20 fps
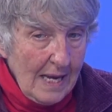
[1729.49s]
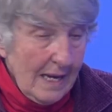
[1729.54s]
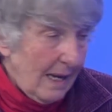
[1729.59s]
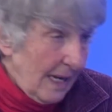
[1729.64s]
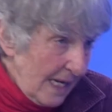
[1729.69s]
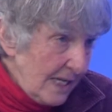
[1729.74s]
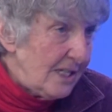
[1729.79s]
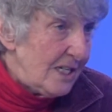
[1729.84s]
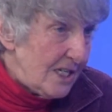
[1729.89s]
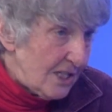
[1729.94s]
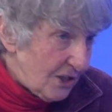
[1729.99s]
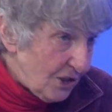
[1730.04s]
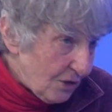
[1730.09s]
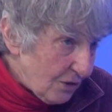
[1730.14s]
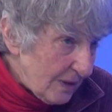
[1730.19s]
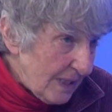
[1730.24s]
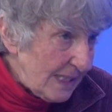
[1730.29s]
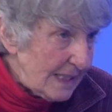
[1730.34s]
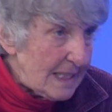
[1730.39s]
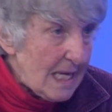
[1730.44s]

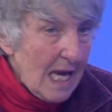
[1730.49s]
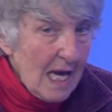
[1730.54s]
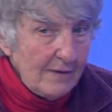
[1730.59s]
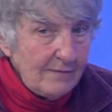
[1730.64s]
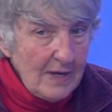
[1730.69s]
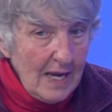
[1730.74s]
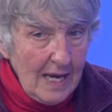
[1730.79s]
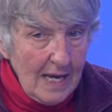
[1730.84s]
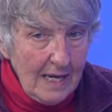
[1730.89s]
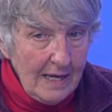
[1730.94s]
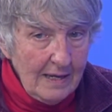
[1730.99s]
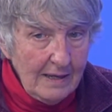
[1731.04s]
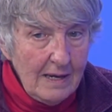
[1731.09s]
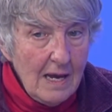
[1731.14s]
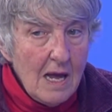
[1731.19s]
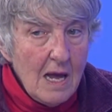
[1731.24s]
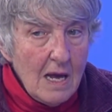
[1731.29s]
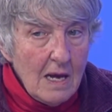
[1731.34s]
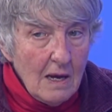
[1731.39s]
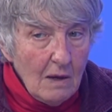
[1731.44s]
industries have a
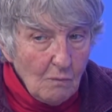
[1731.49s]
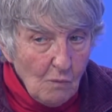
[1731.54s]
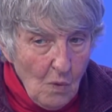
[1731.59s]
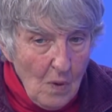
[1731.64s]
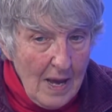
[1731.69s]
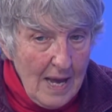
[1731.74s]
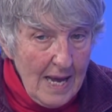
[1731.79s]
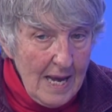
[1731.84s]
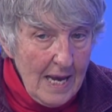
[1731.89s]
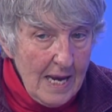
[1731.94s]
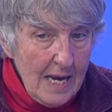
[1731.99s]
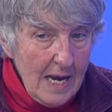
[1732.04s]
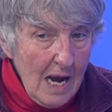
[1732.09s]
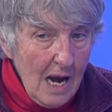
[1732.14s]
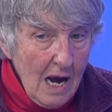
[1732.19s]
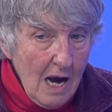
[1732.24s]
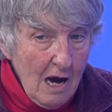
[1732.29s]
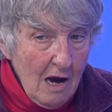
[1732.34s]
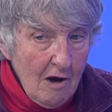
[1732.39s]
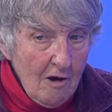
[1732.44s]
way
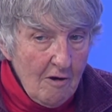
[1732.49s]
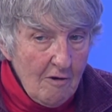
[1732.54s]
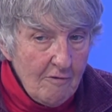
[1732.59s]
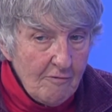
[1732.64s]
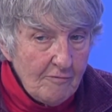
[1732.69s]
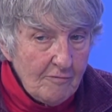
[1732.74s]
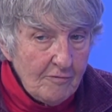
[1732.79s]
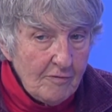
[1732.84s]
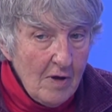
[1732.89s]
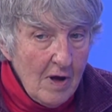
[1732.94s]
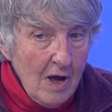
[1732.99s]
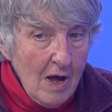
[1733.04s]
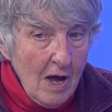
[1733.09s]
of